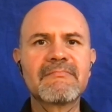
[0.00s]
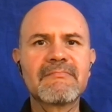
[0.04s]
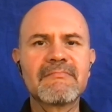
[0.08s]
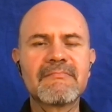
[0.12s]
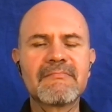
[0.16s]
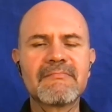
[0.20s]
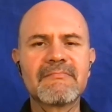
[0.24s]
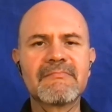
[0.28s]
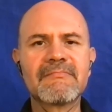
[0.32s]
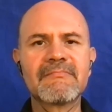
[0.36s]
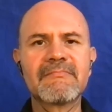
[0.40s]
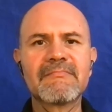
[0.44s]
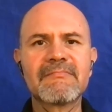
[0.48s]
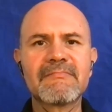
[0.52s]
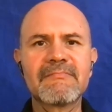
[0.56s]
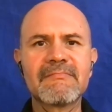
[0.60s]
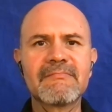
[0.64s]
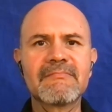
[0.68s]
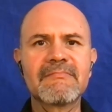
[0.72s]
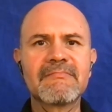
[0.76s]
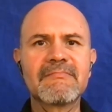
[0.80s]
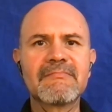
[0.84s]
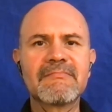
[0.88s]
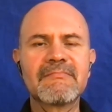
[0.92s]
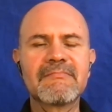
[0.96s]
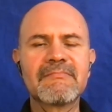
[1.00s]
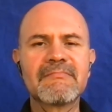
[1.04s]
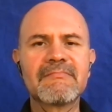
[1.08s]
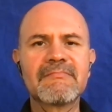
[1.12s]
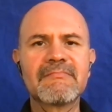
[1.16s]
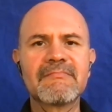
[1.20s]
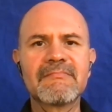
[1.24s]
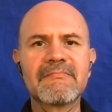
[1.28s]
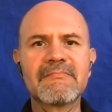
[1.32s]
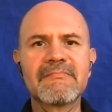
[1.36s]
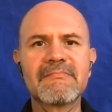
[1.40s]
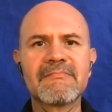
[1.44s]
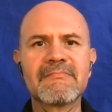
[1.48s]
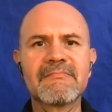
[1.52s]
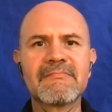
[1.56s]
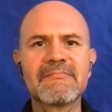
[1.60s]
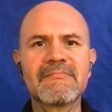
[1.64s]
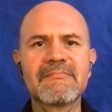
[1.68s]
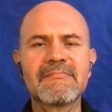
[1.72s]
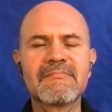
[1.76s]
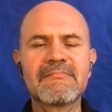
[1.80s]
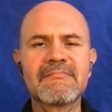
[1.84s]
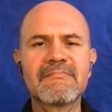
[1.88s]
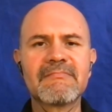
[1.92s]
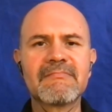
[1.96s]

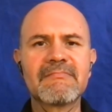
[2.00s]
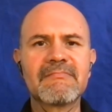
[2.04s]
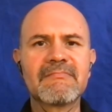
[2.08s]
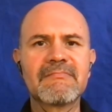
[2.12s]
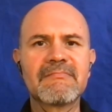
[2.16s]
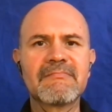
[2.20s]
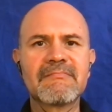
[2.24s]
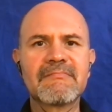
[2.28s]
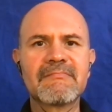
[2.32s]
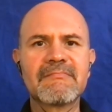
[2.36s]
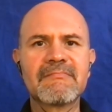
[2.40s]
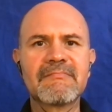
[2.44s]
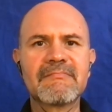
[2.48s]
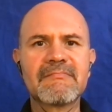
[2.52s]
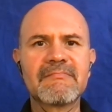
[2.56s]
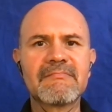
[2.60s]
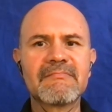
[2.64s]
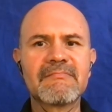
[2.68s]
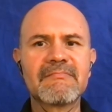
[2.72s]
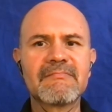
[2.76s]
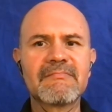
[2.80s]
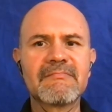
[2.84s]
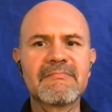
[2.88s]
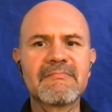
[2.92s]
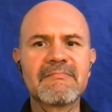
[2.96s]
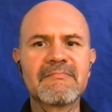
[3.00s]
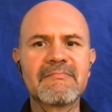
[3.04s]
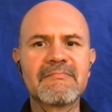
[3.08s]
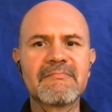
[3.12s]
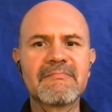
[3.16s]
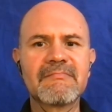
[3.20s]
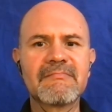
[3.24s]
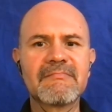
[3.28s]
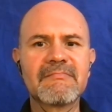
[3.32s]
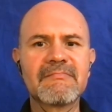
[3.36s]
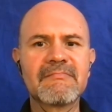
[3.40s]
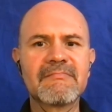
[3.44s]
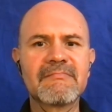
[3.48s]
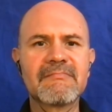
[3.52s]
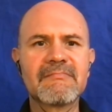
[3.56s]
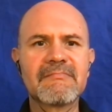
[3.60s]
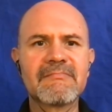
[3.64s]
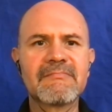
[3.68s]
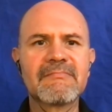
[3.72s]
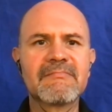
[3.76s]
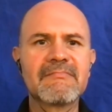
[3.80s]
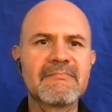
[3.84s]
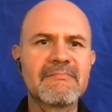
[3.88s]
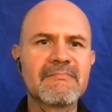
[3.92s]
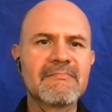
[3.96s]

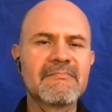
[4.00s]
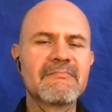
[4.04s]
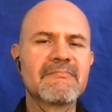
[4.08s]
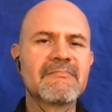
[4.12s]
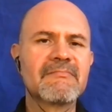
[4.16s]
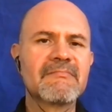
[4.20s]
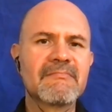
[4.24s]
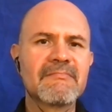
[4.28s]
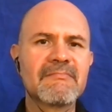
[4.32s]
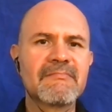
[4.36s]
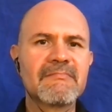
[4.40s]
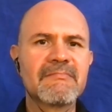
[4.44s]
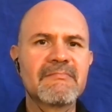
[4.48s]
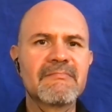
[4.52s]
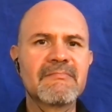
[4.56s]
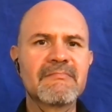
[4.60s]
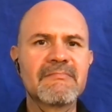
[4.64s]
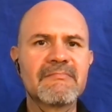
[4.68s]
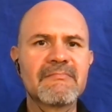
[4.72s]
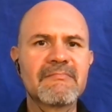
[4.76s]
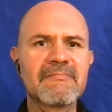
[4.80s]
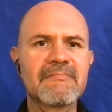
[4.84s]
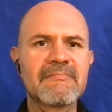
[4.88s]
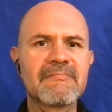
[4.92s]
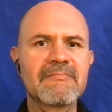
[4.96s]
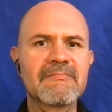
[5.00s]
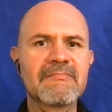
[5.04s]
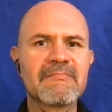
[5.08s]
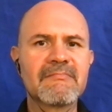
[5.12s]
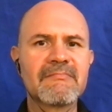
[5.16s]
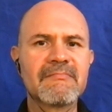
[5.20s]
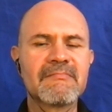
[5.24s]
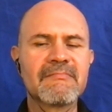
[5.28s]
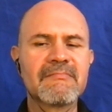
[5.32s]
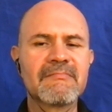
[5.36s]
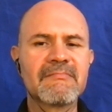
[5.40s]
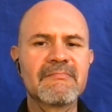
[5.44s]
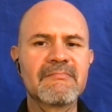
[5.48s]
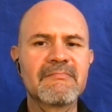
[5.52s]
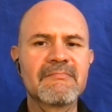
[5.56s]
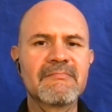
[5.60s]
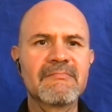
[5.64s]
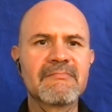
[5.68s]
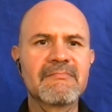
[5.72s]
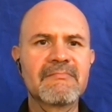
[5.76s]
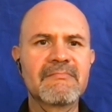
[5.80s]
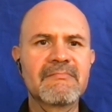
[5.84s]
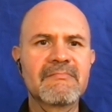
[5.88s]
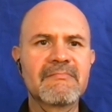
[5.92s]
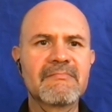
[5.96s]

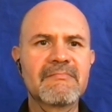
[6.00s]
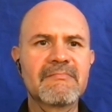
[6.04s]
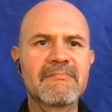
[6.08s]
No words are spoken by the person on screen.